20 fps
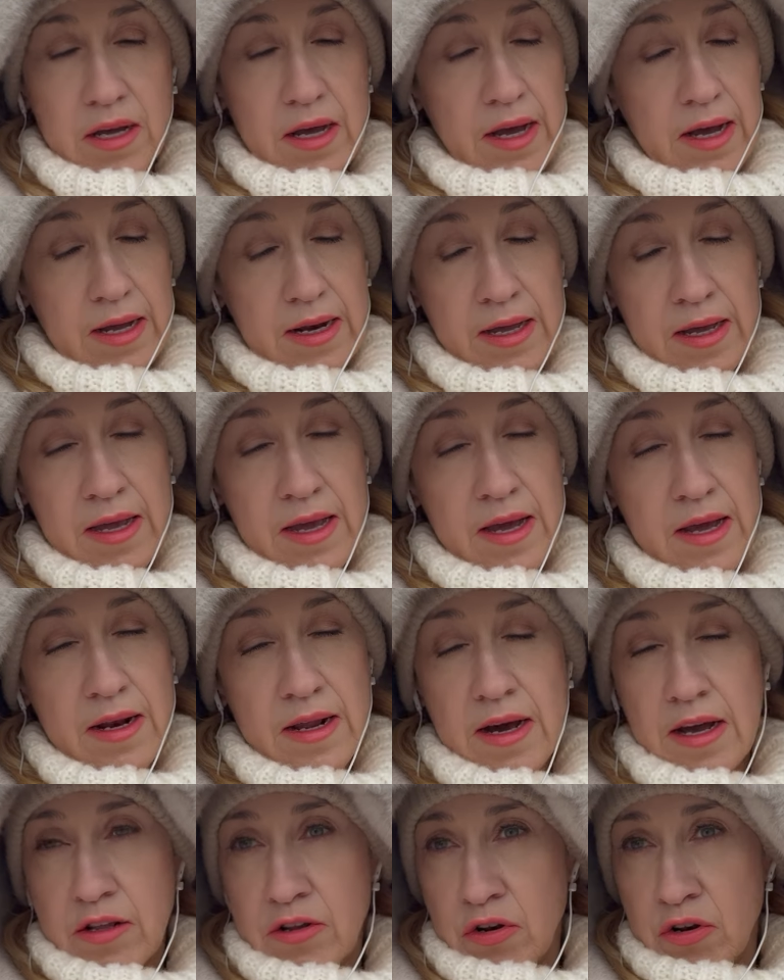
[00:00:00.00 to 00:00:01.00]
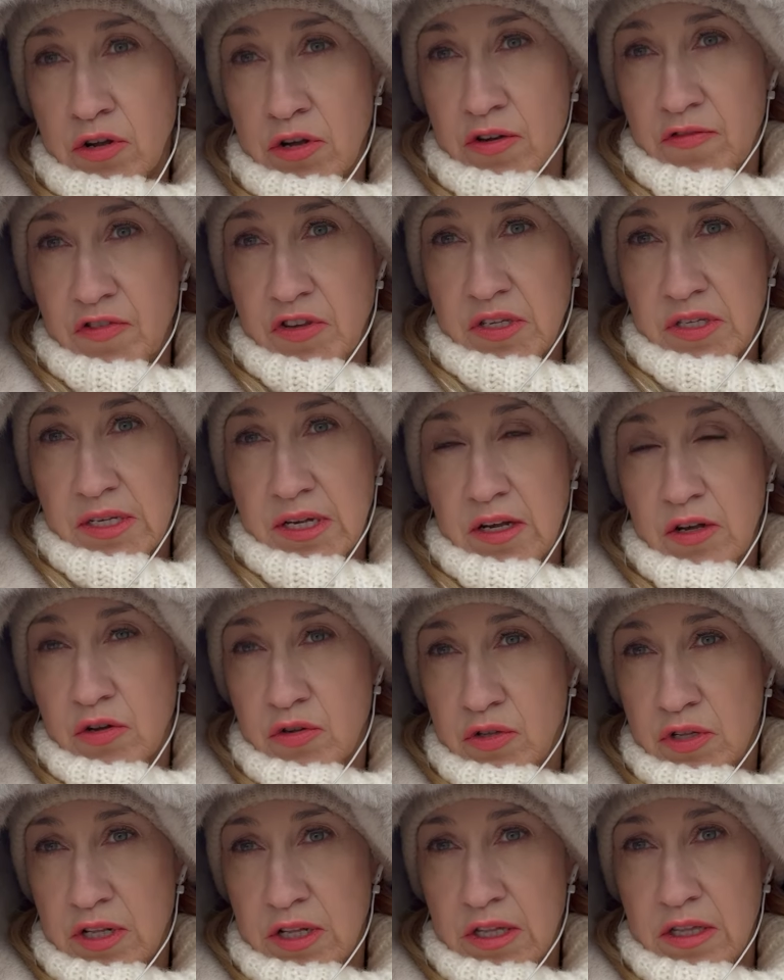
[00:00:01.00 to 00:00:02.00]
And again, I don't know if he's a
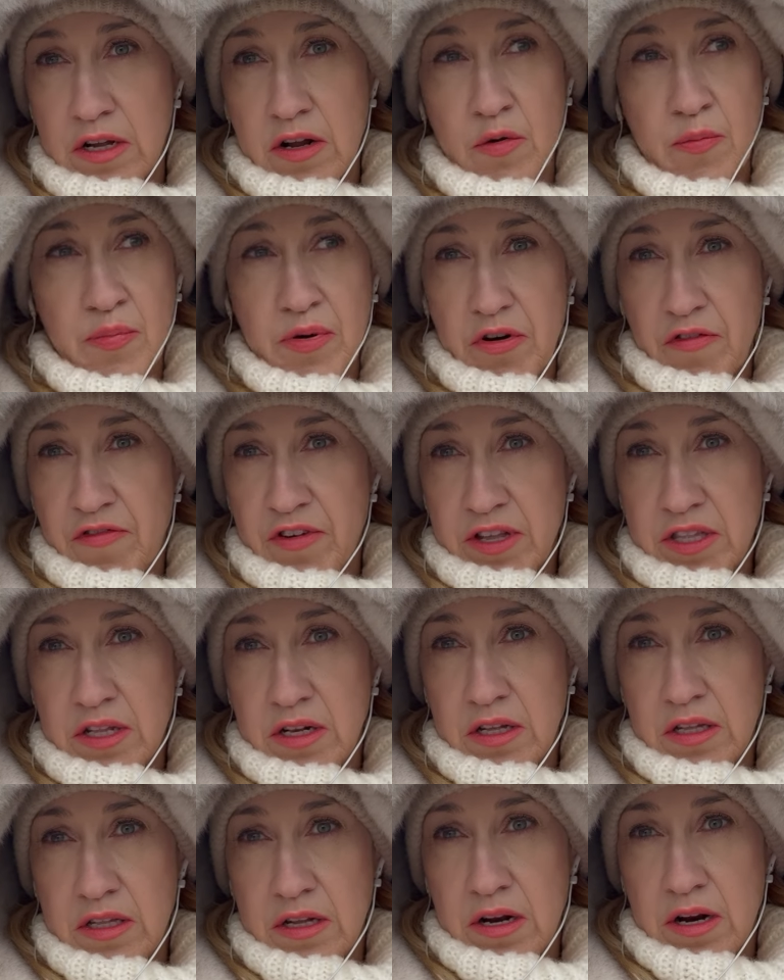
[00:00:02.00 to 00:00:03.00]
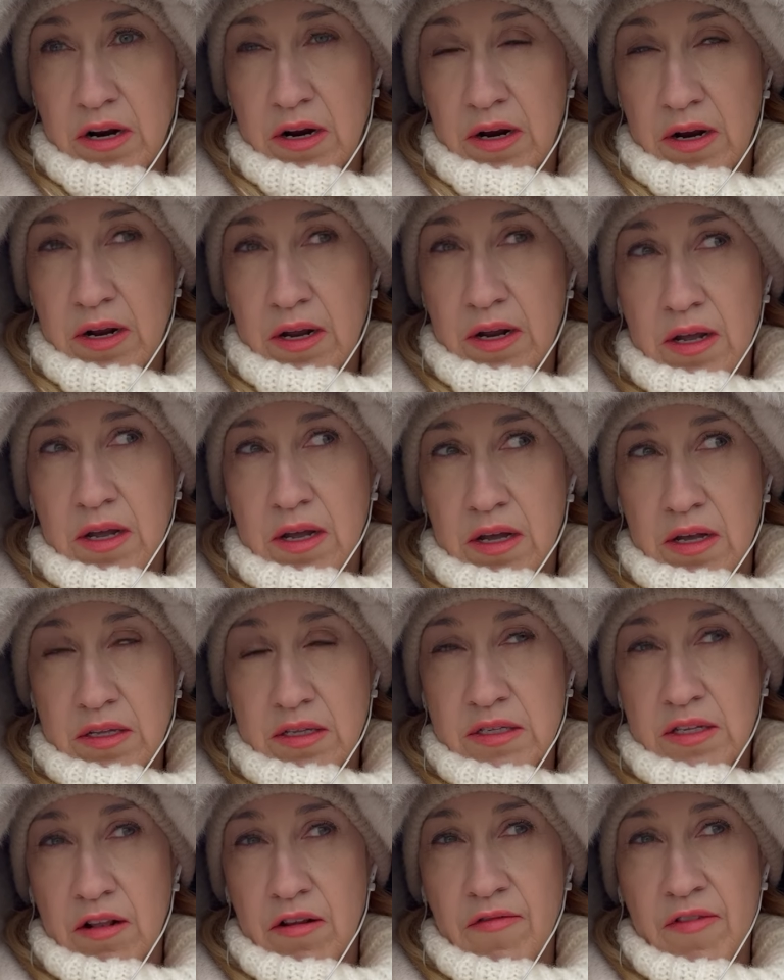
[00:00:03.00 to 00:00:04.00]
good leader, perfect leader in
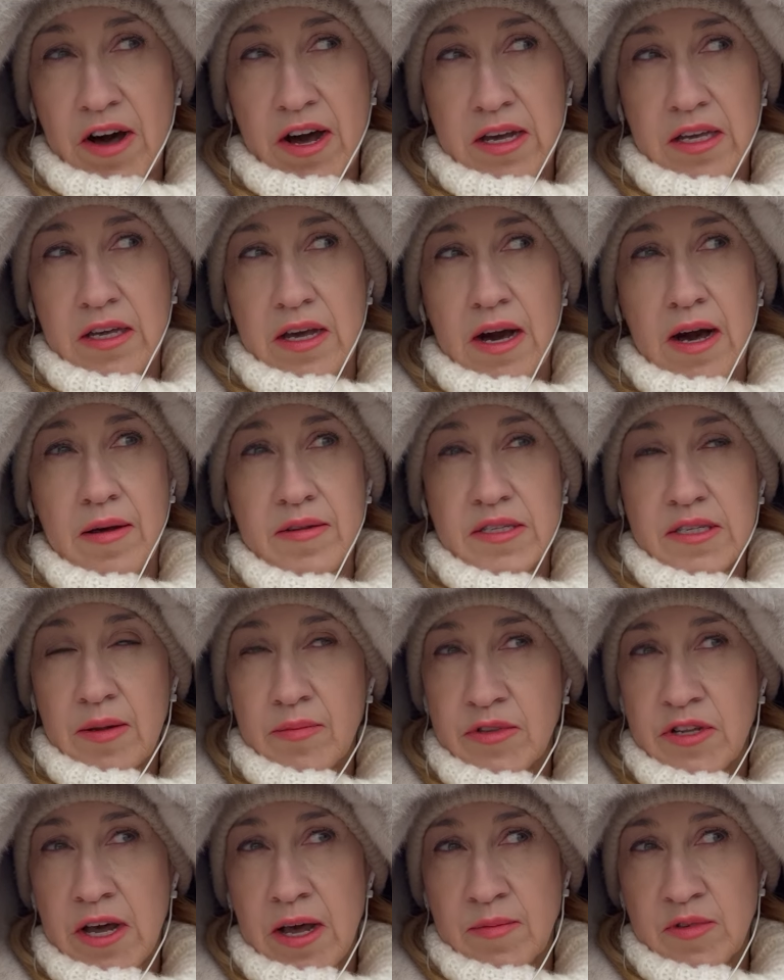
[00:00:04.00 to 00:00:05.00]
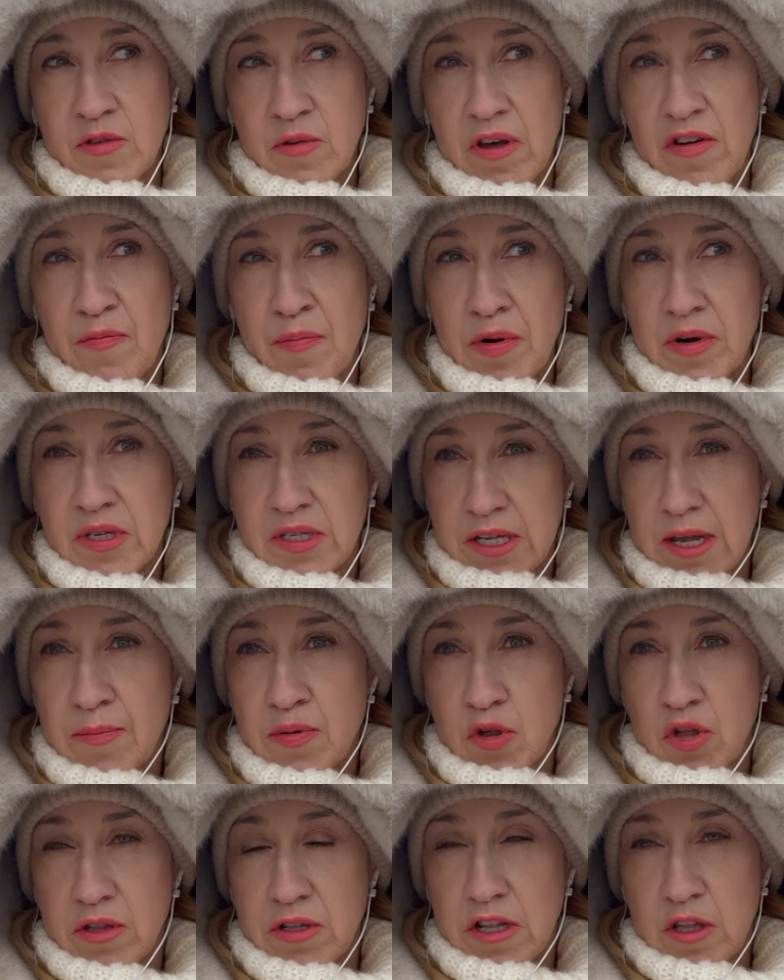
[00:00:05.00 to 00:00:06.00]
Slovakia. Sometimes you have
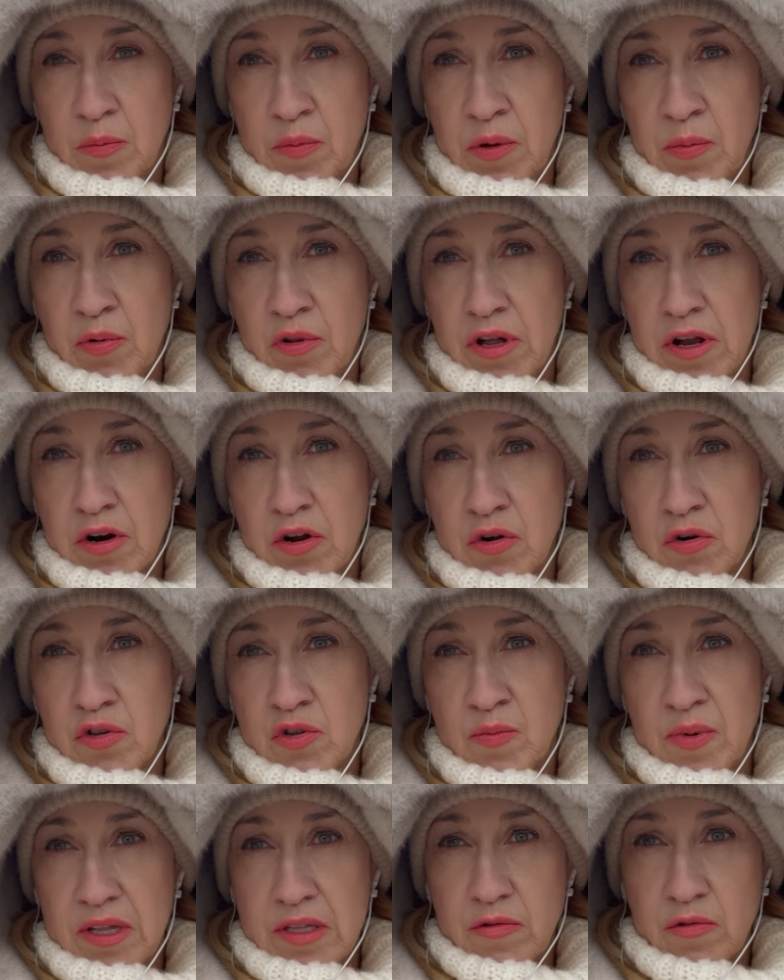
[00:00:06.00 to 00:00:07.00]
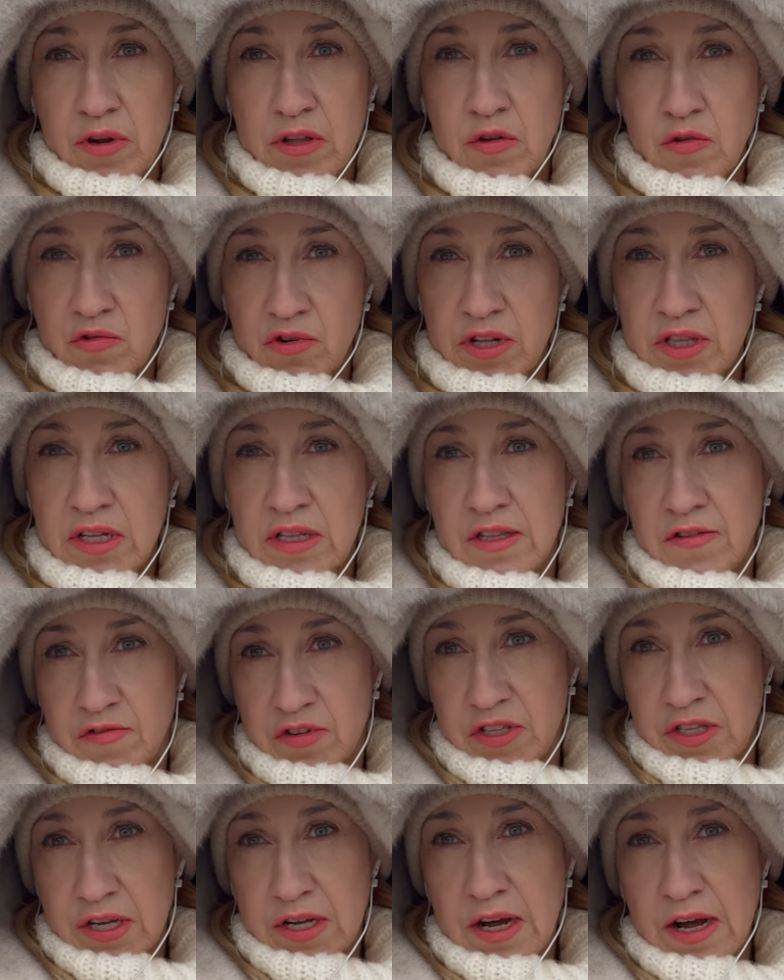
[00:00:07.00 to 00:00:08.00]
perception that people are good, but when you really live
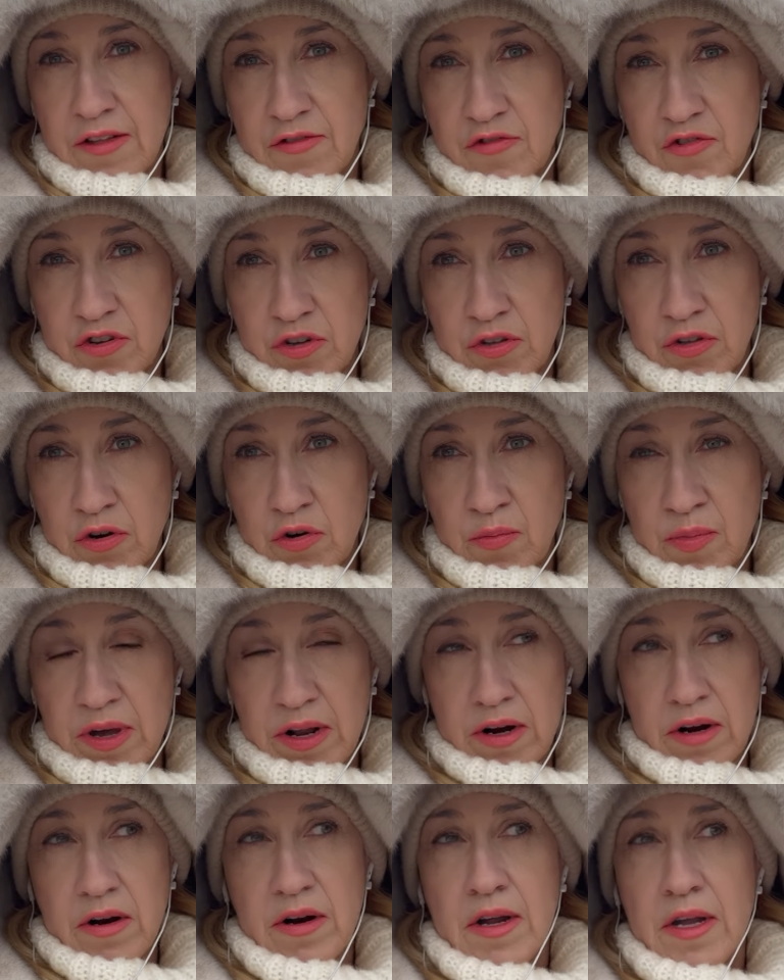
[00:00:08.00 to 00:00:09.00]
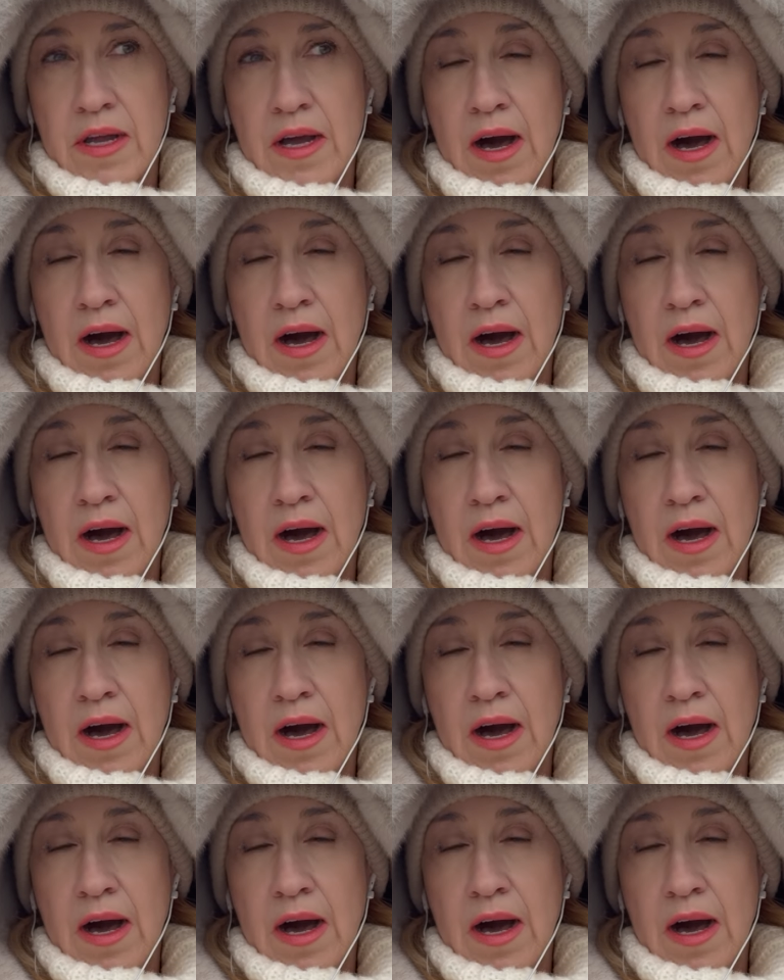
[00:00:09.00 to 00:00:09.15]
in the country, you know better.